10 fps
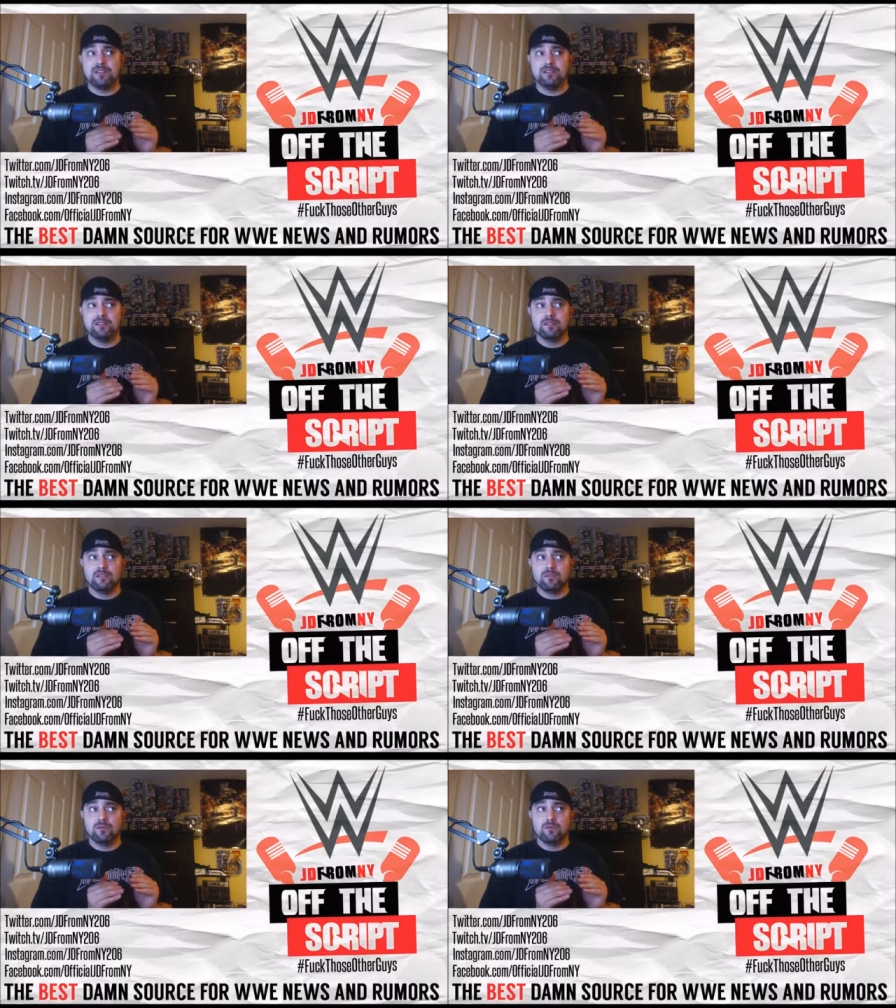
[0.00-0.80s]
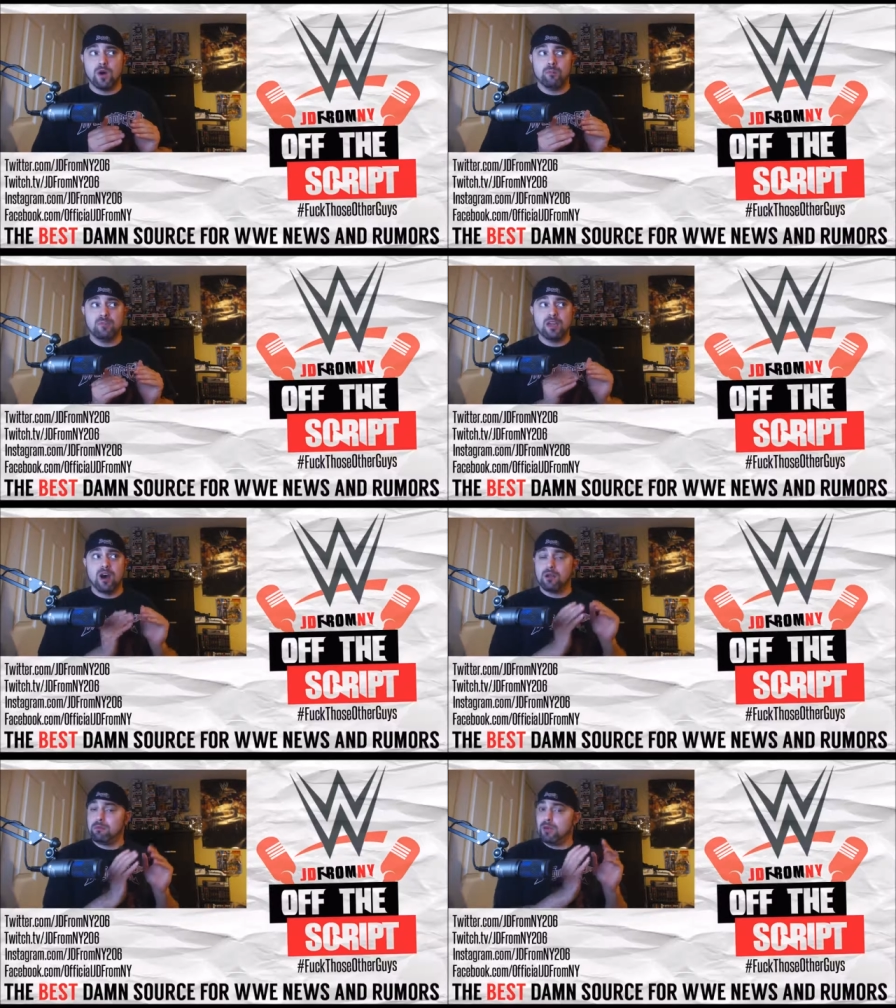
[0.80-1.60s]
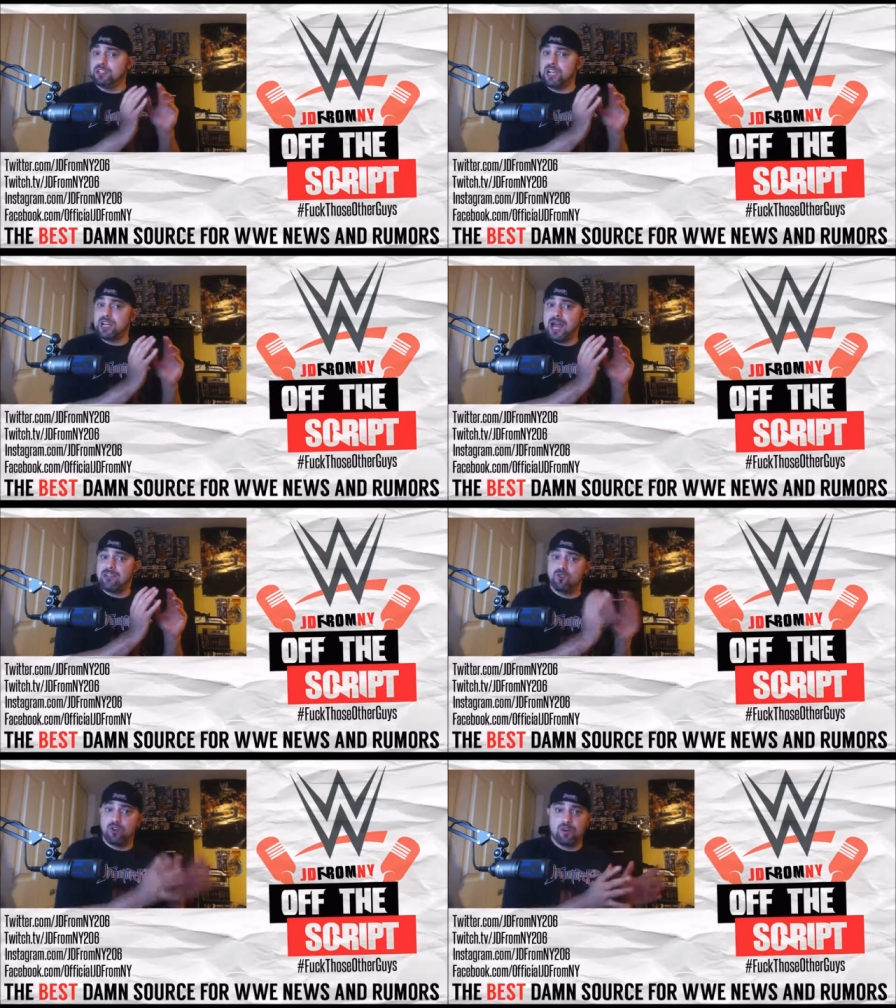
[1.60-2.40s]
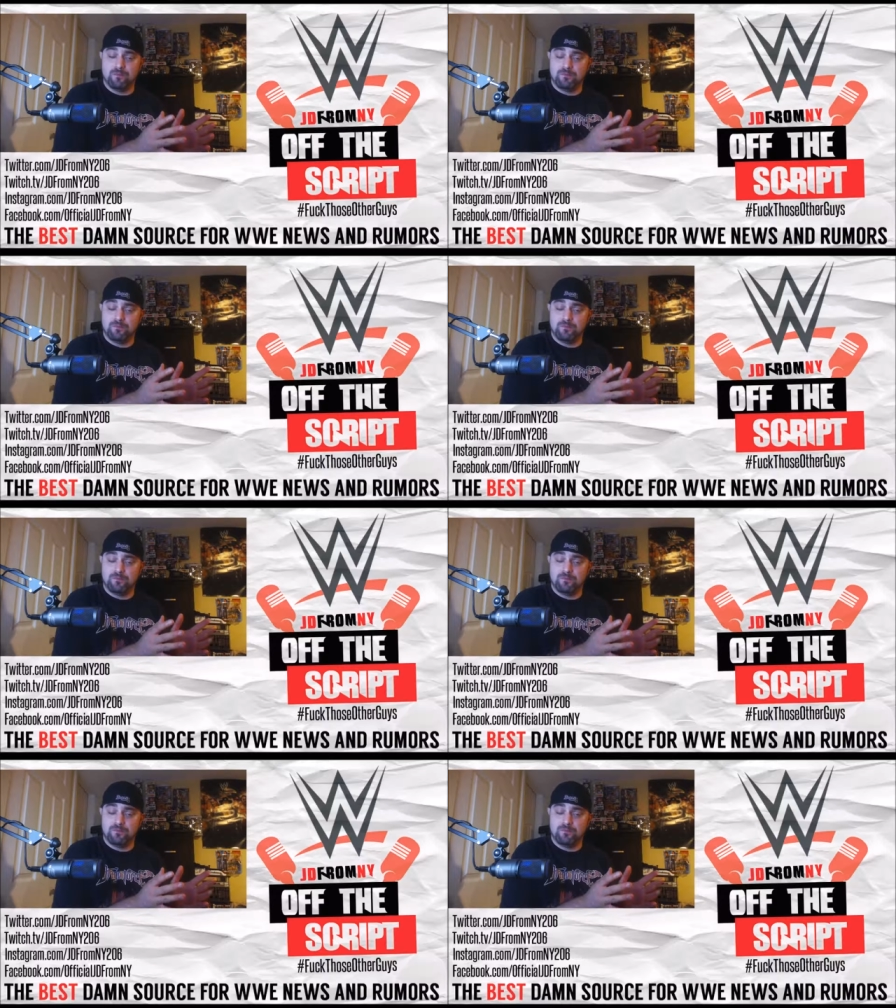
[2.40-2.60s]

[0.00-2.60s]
it while being on Monday Night Raw.